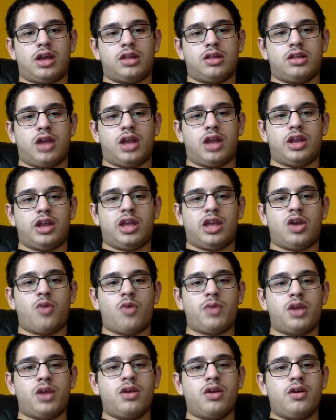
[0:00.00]
and
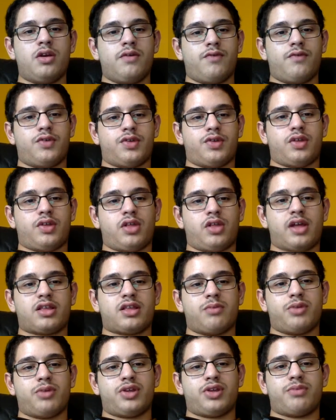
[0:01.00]
Naomi versus Alexa
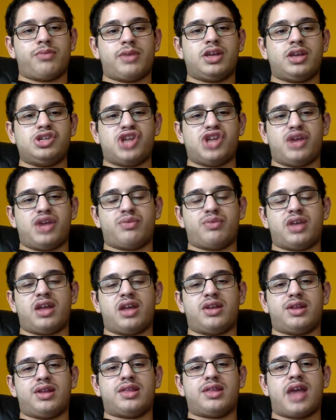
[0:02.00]
Bliss, Mickie James,
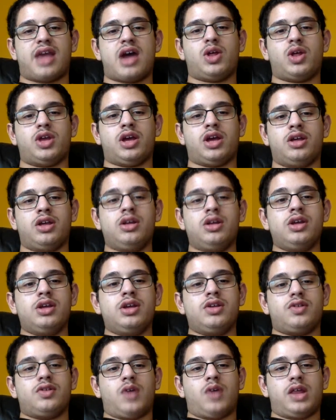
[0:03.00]
and Natalya.
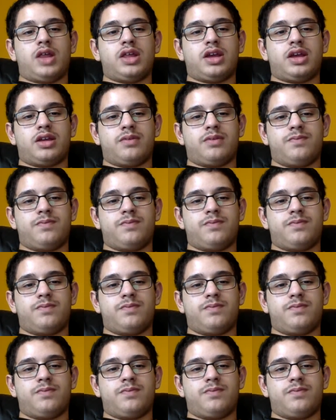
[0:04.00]
So I'm going